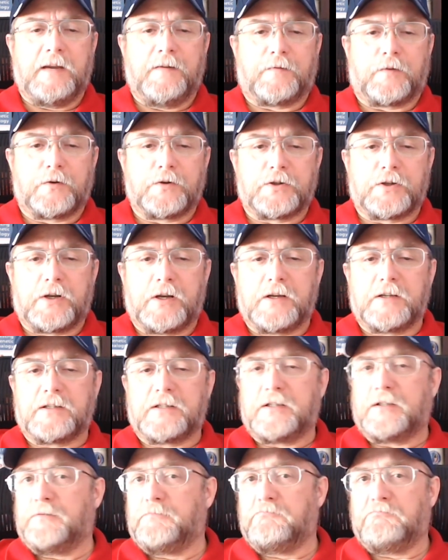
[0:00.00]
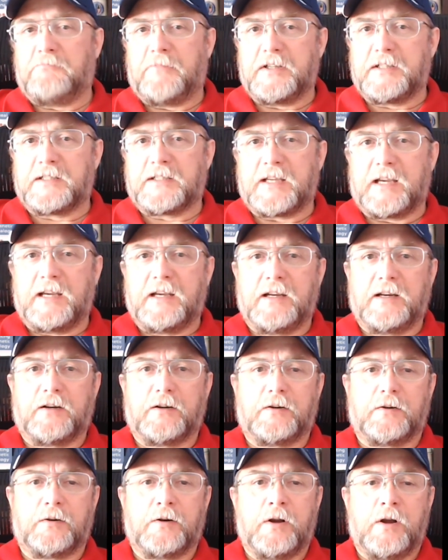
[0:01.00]
First cousin, let's say
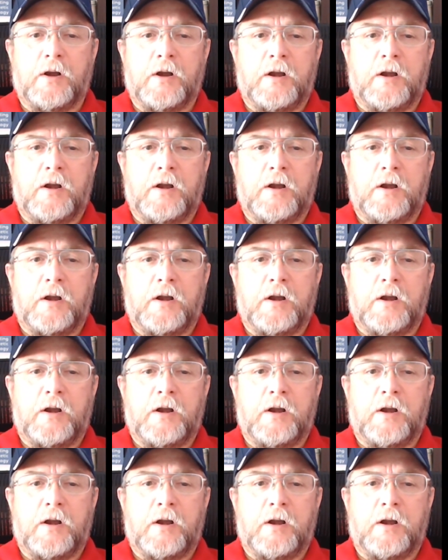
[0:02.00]
here,